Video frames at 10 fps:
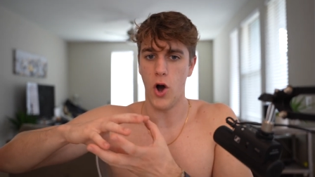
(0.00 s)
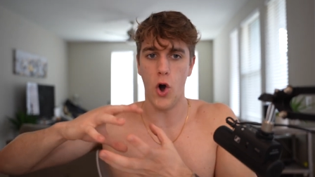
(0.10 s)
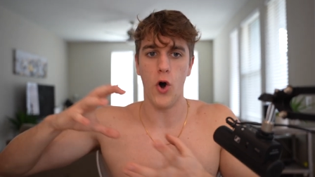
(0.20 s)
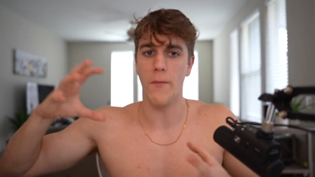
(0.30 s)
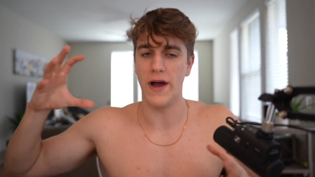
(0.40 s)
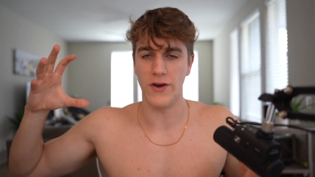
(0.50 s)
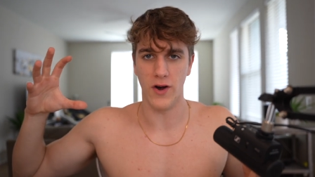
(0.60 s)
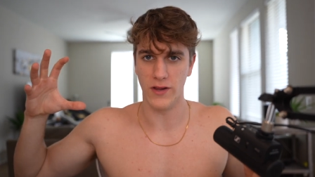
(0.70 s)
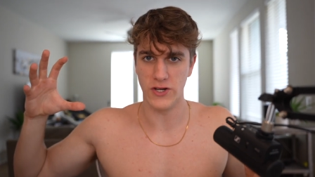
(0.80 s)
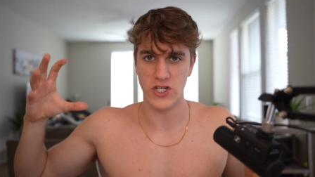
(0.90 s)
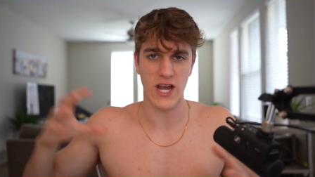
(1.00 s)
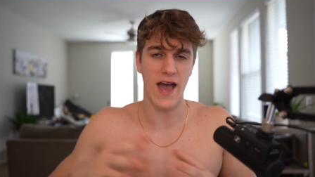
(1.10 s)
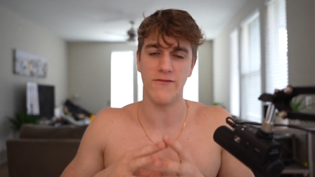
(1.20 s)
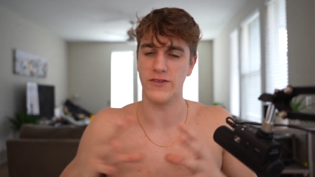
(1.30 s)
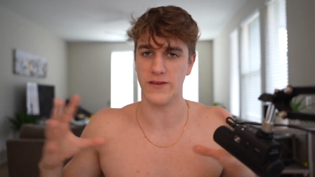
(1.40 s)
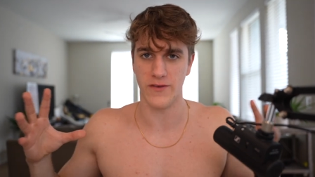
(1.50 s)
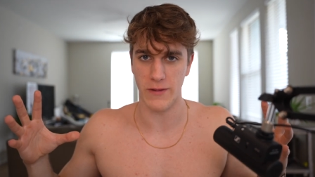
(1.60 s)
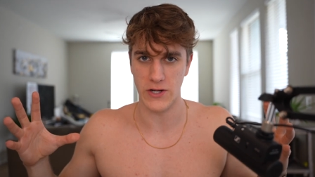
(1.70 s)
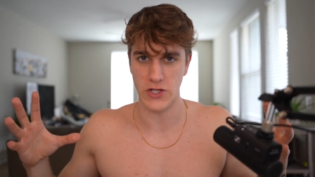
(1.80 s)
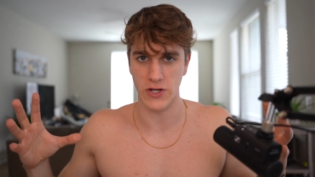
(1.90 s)
all my knowledge, everything from
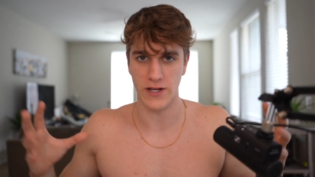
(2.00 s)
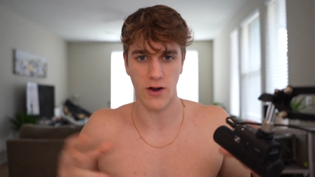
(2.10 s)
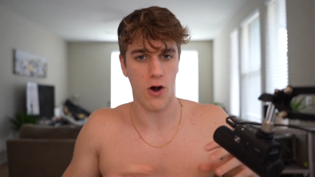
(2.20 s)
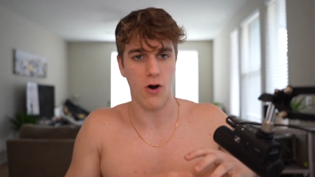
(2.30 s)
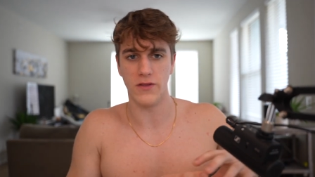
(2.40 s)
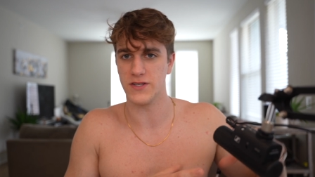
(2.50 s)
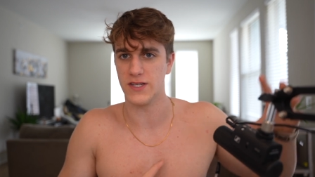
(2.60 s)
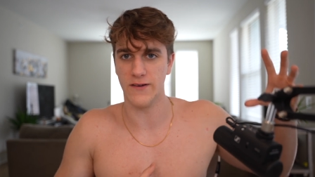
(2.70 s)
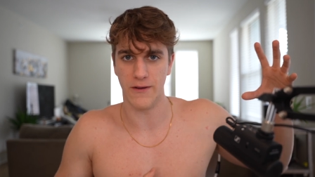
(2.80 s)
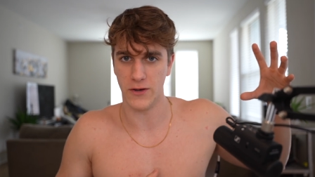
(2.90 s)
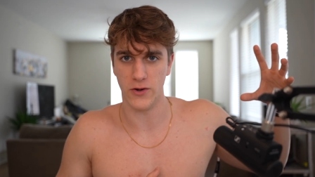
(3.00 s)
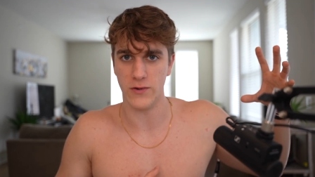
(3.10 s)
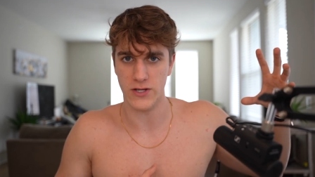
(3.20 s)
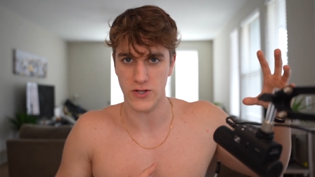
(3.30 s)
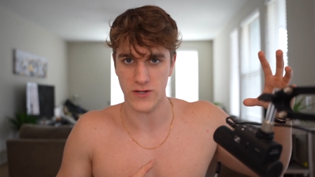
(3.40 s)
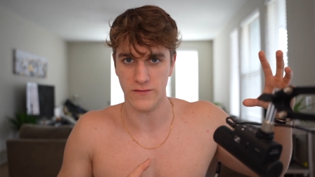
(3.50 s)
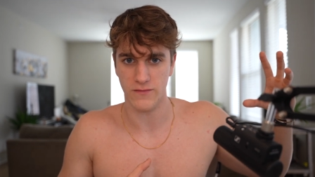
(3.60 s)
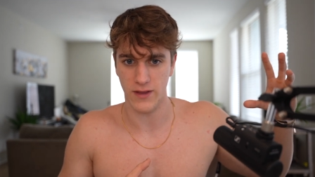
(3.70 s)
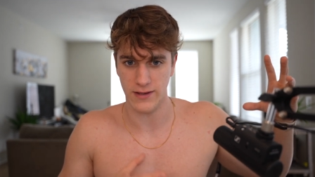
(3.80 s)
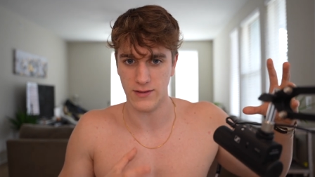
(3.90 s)
my journey, all the stuff I'm going to research and
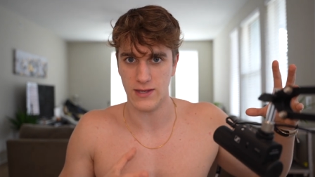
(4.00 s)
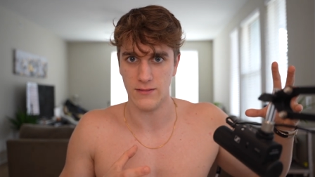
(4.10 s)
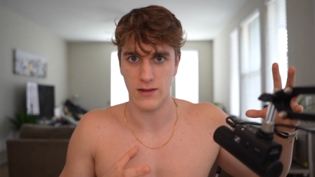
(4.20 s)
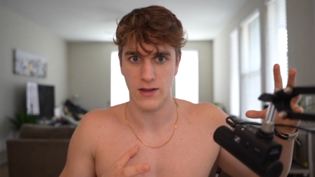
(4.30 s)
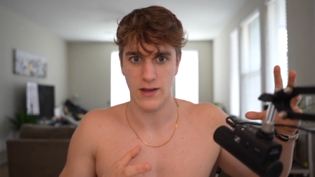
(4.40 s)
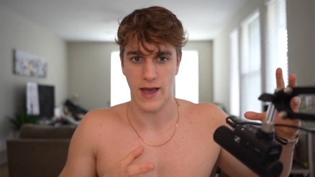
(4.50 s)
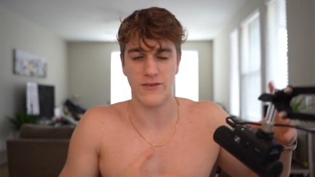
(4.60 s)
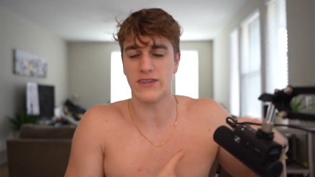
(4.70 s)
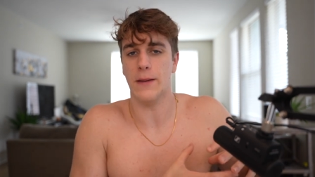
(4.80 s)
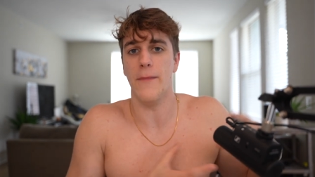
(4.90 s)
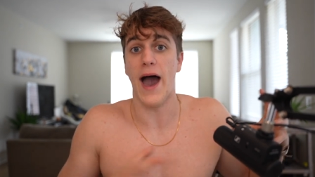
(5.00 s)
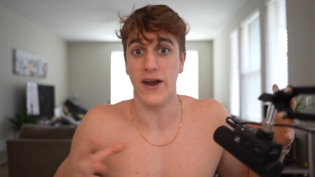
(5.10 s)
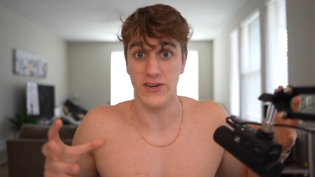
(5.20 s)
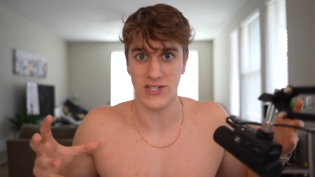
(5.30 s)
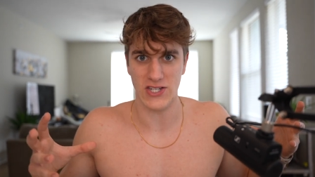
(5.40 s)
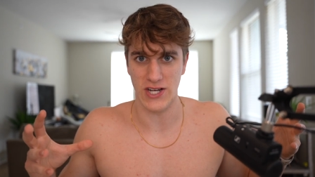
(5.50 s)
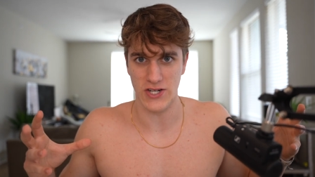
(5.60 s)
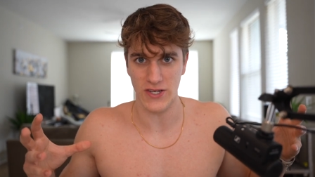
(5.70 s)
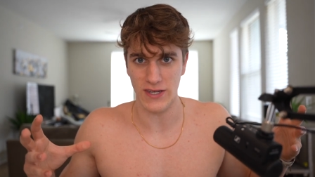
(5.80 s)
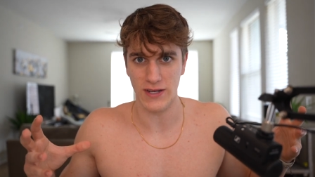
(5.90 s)
like get everything that matters,
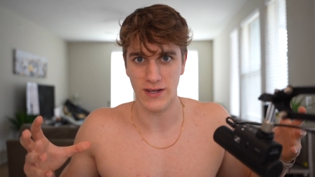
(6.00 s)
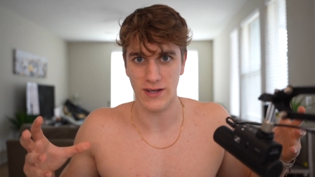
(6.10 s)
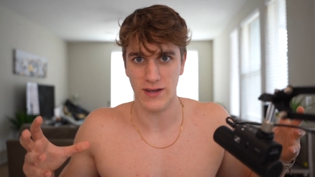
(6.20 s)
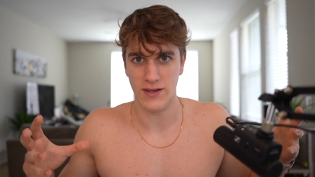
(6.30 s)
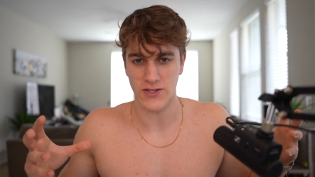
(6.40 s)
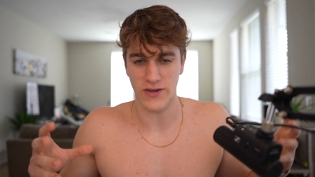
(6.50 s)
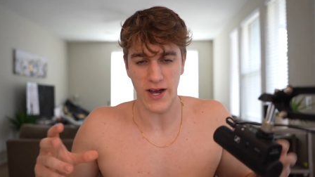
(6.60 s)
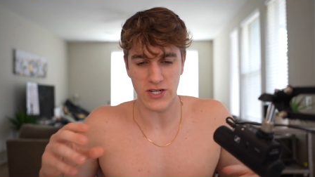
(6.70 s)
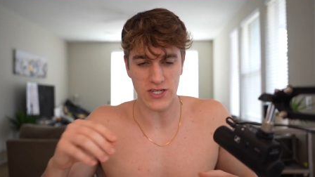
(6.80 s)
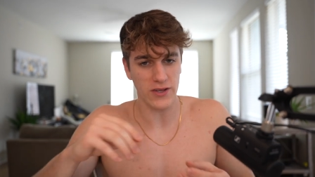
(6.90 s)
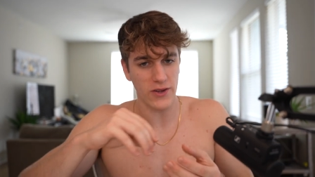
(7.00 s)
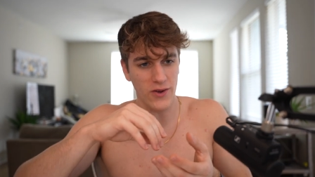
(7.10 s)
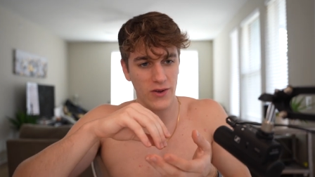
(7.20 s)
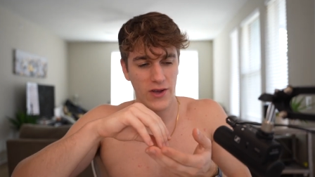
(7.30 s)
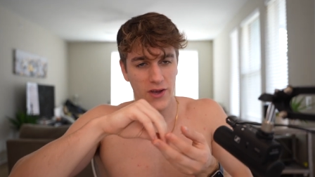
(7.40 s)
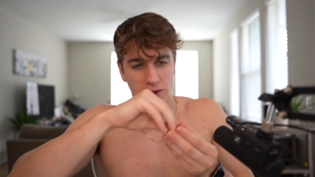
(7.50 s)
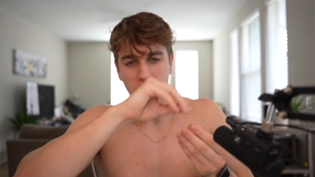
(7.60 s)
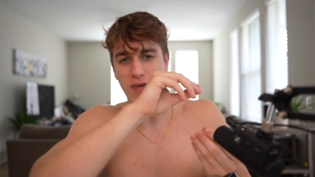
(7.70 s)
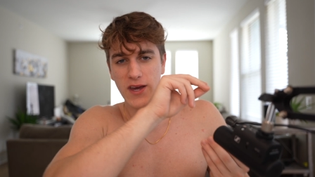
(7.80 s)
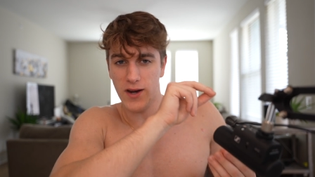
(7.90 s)
essentially. So not just a little
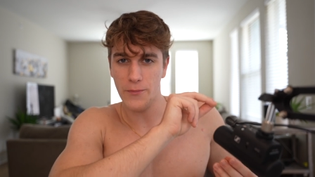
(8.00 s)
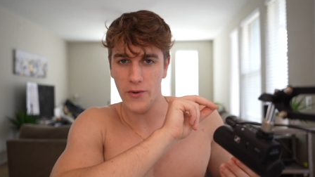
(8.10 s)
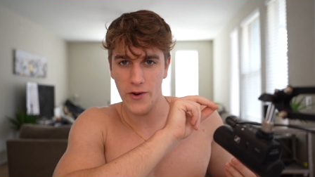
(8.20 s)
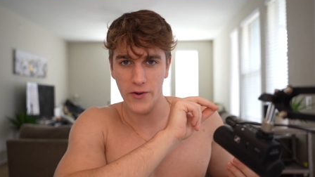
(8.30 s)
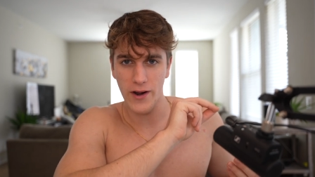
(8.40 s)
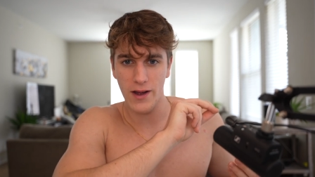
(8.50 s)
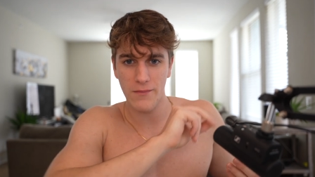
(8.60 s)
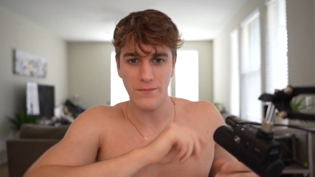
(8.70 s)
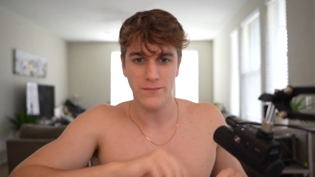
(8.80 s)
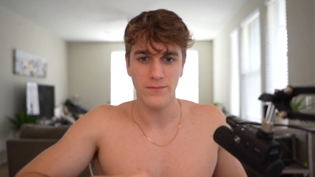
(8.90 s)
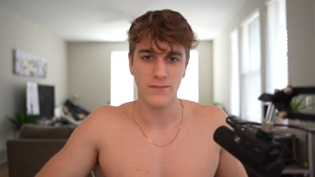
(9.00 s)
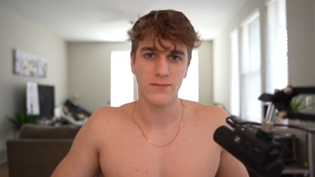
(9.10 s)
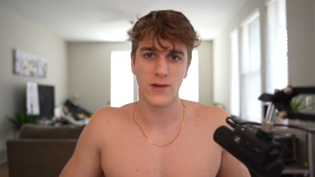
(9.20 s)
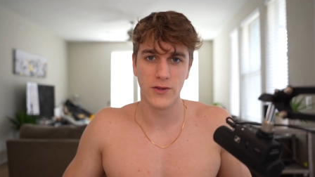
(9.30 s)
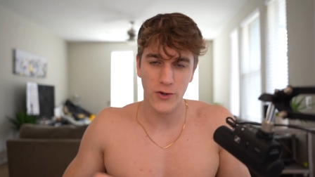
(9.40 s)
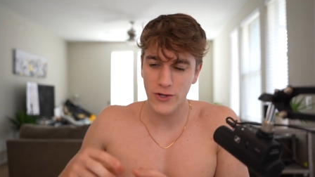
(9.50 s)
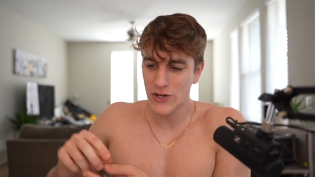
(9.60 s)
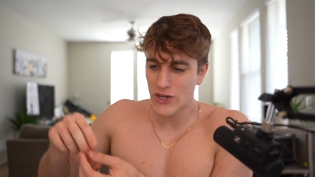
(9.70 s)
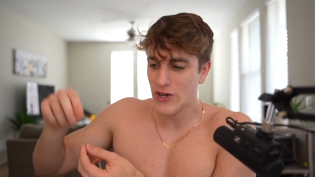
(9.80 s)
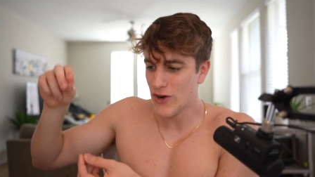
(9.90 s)
cookie cutter program, a little
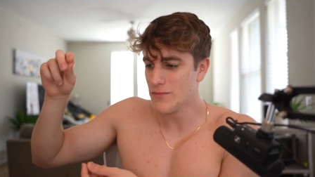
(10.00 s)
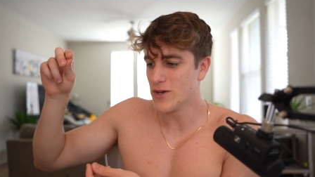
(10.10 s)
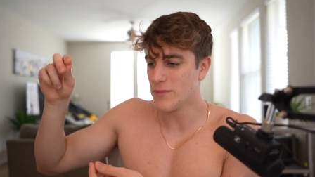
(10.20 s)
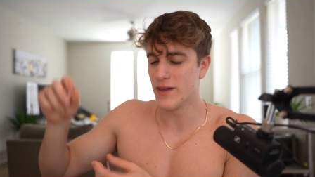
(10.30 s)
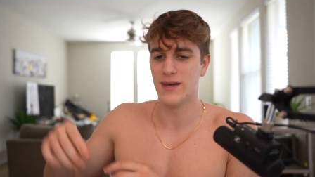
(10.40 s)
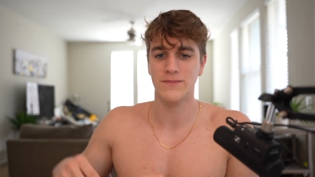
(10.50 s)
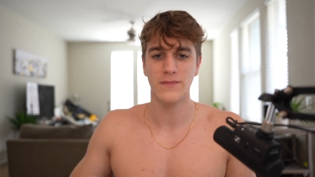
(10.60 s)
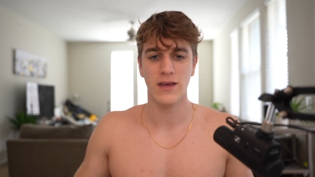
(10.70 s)
cookie cutter meal plan.